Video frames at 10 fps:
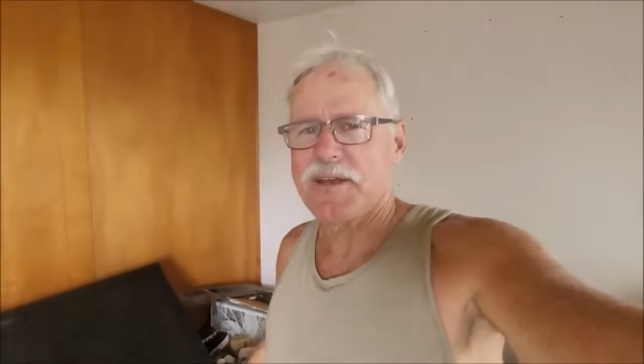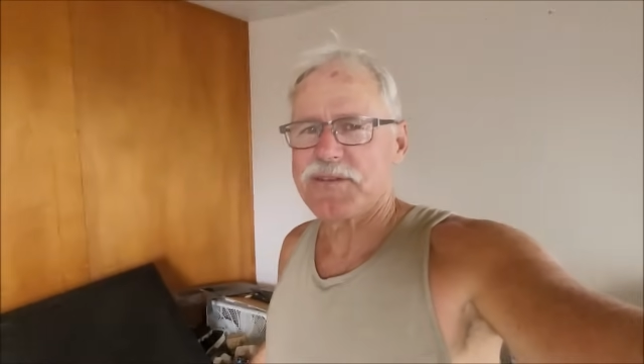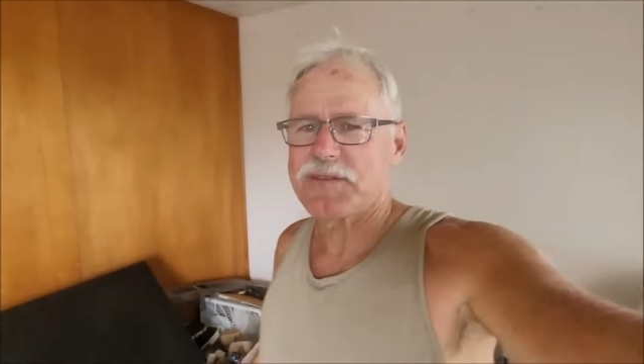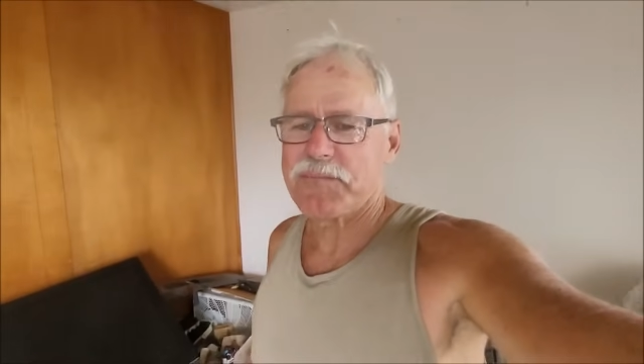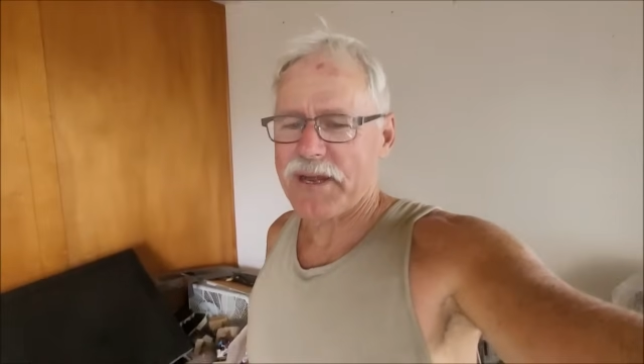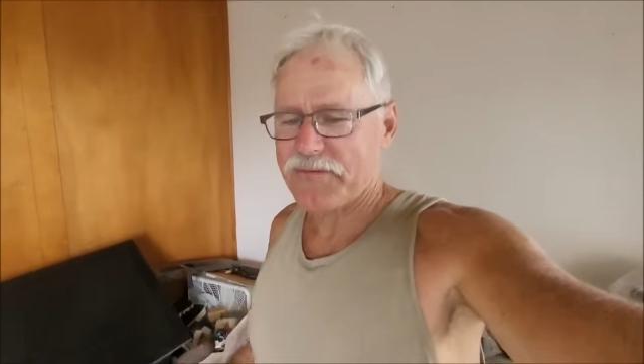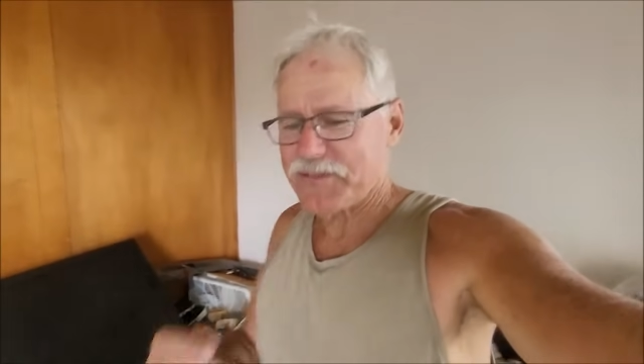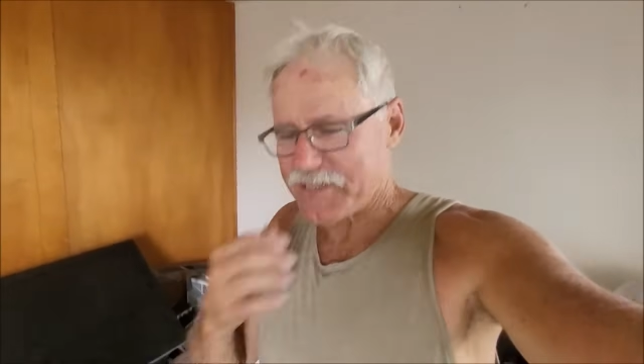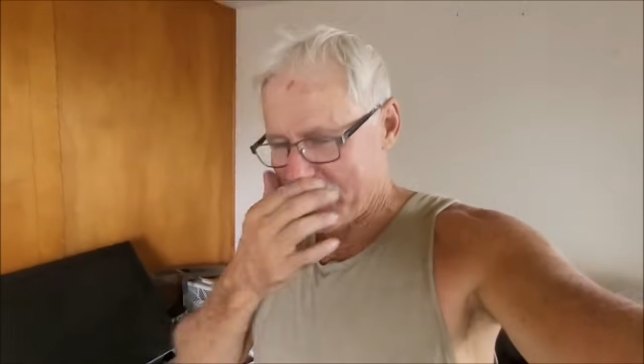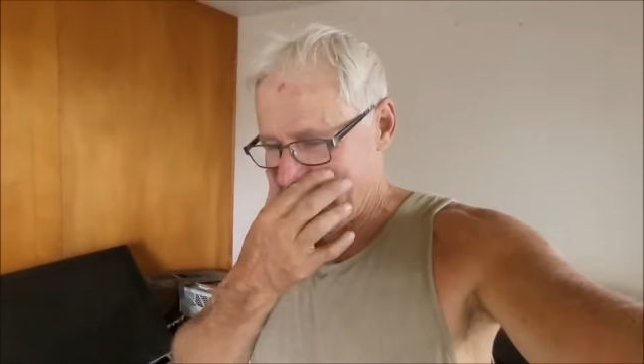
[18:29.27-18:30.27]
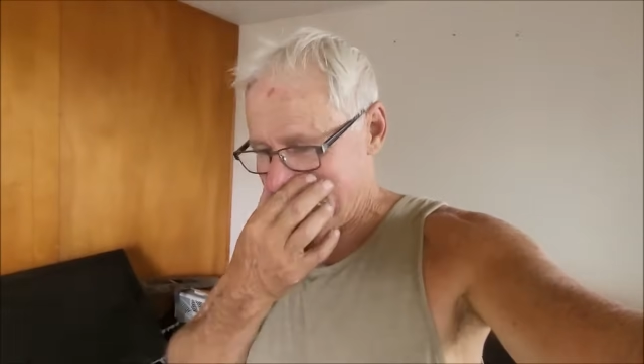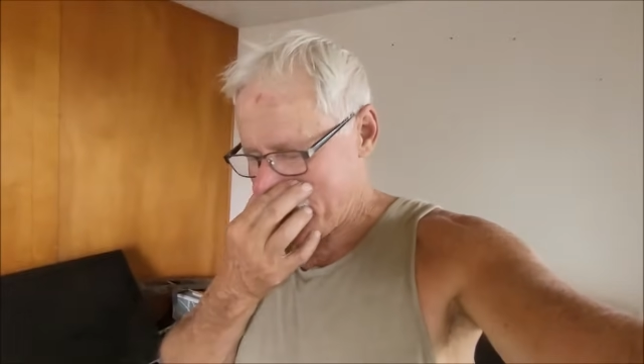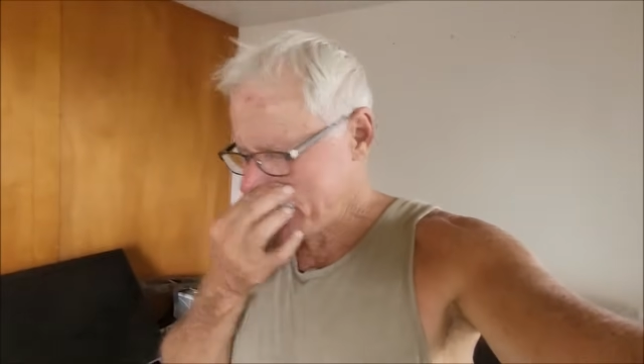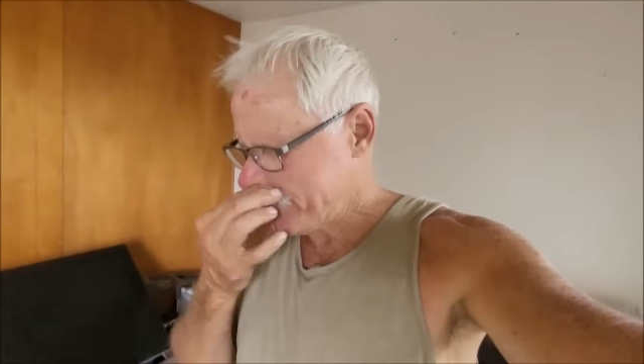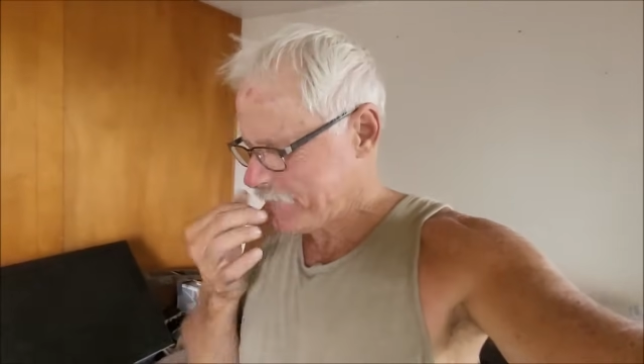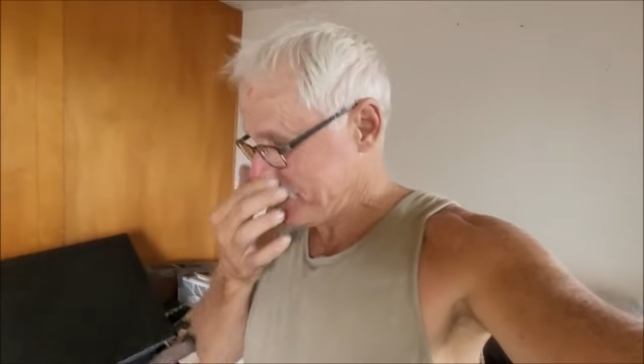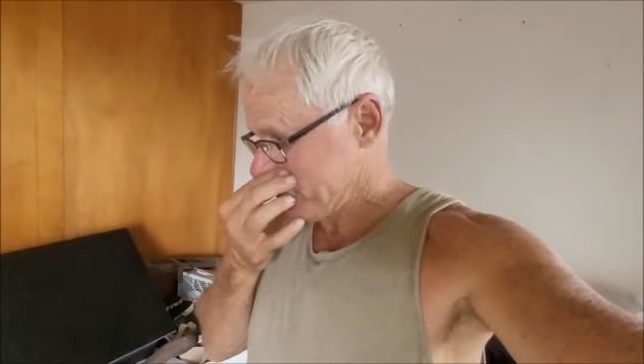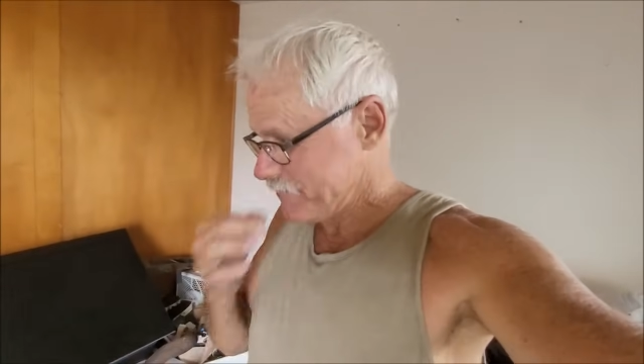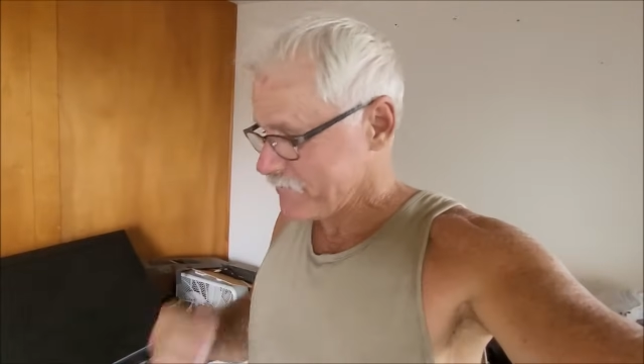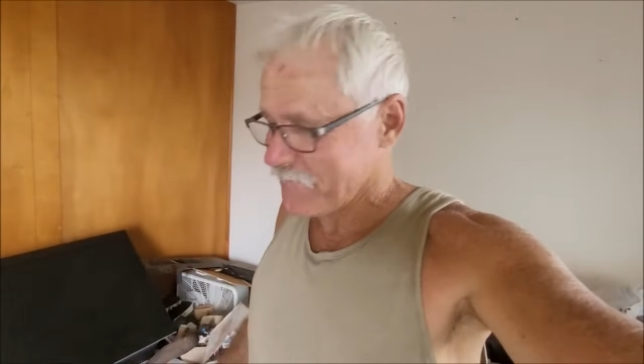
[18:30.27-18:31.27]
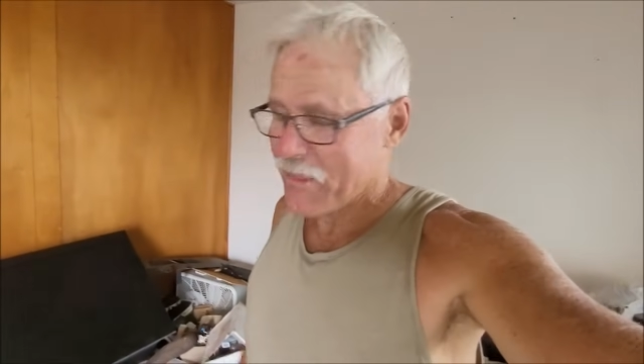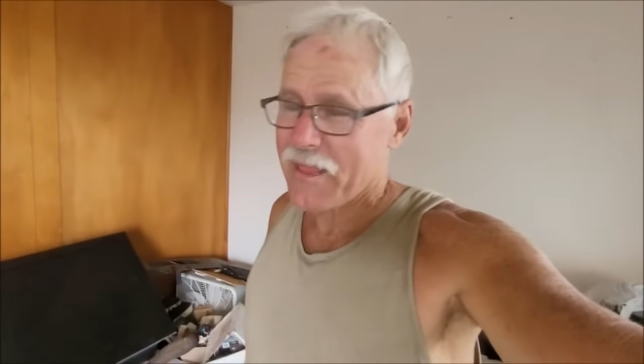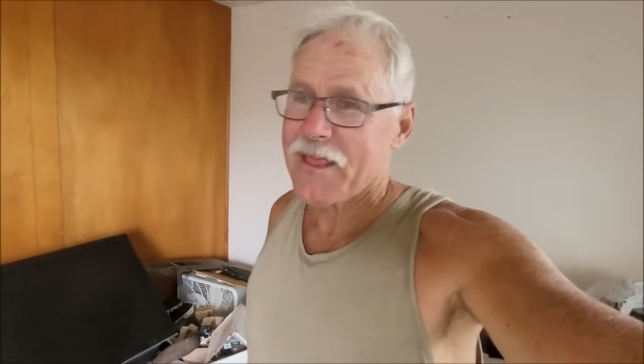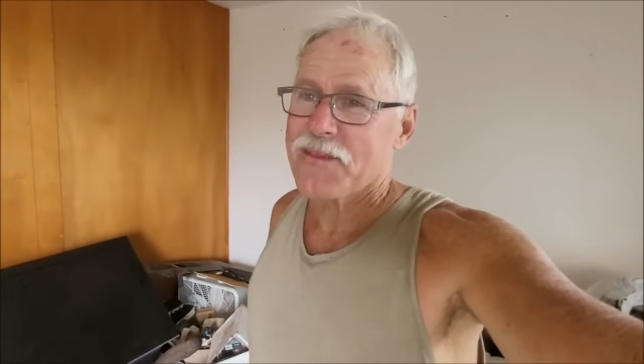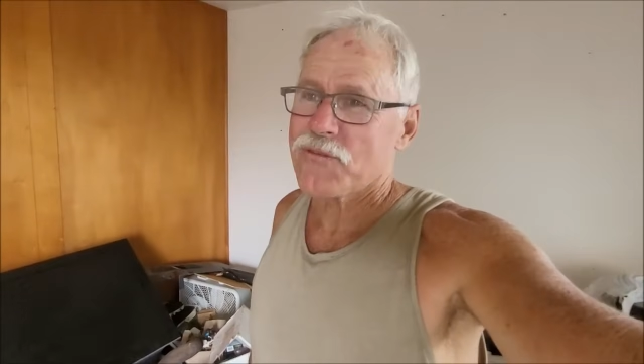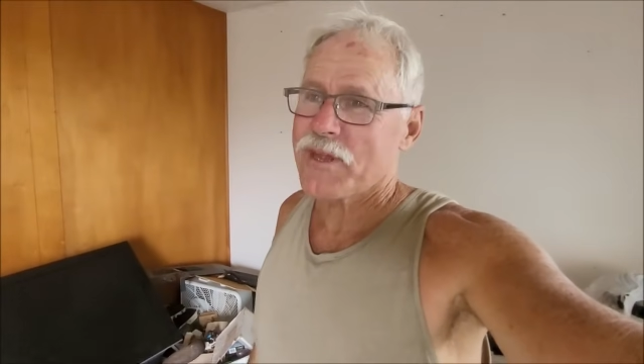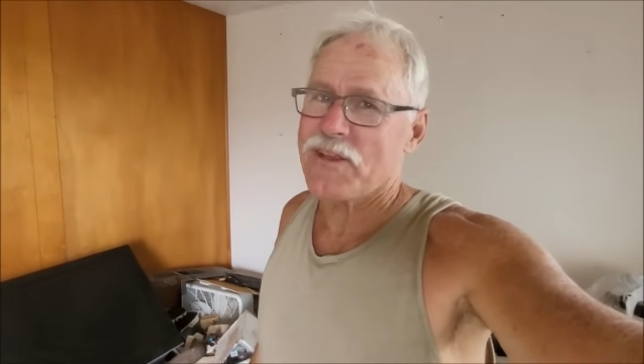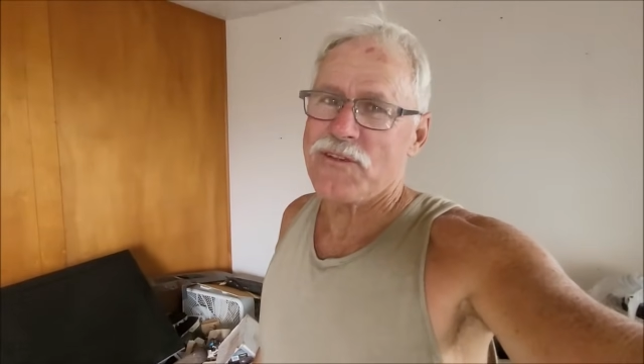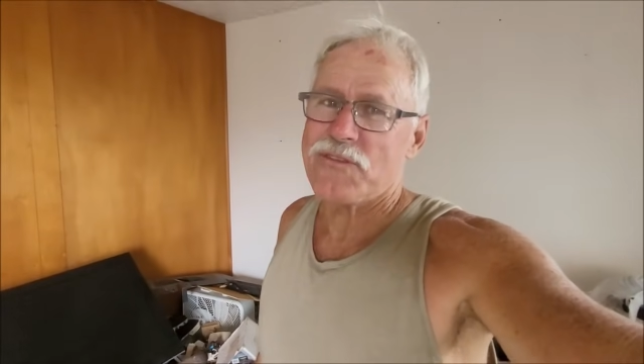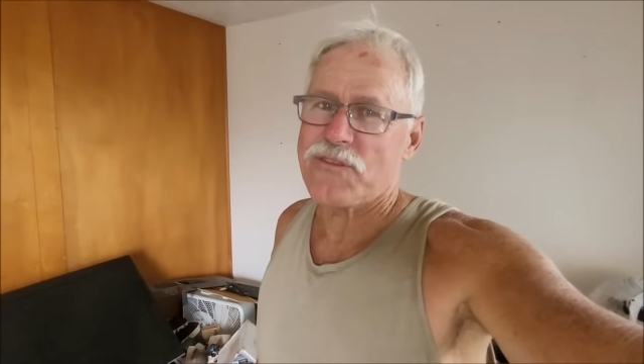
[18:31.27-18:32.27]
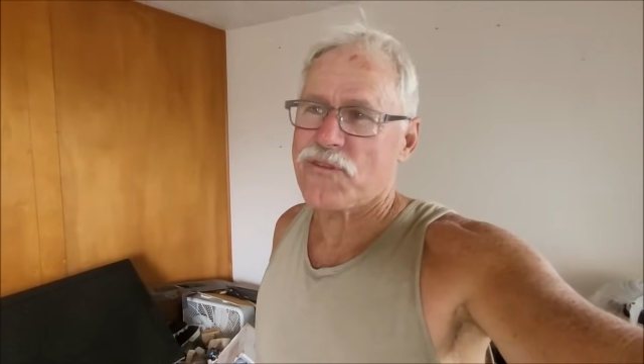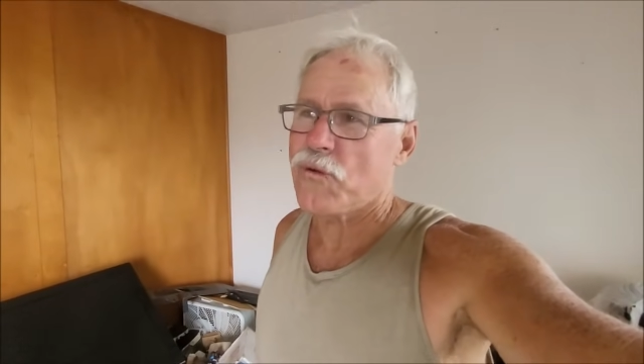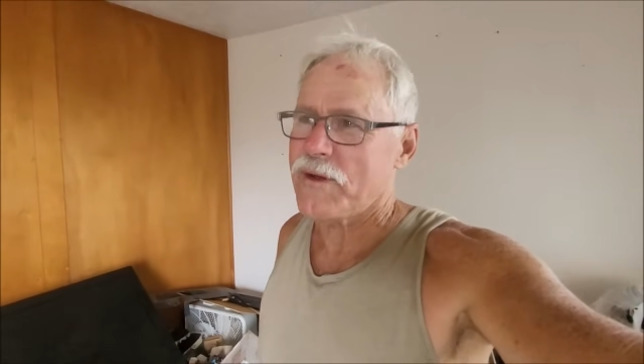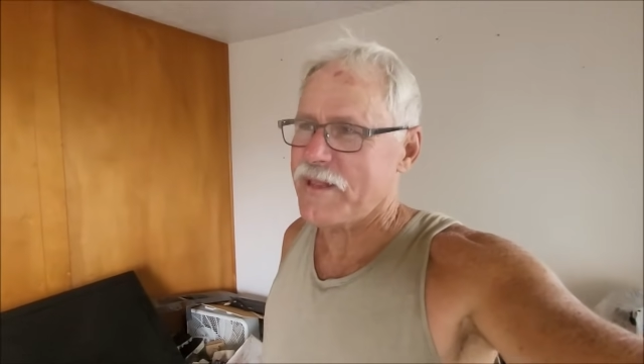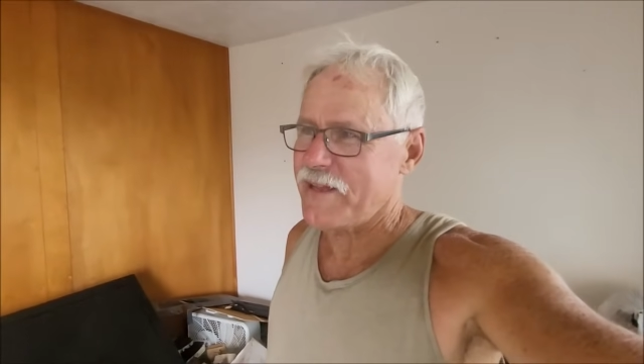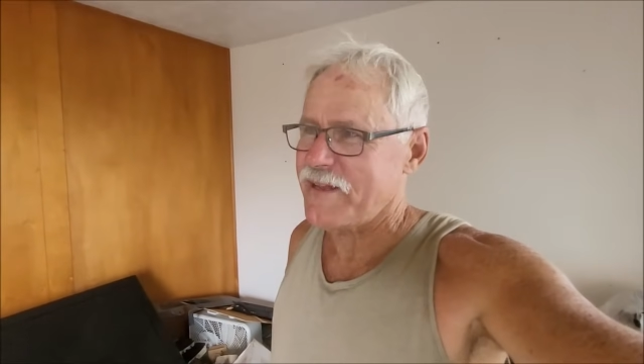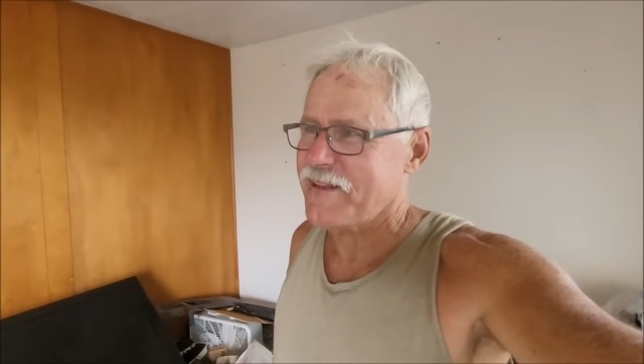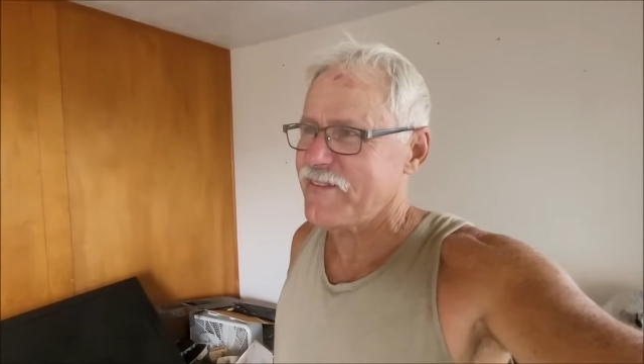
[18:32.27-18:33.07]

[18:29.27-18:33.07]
goes to breakfast every day. So he can use the toilet.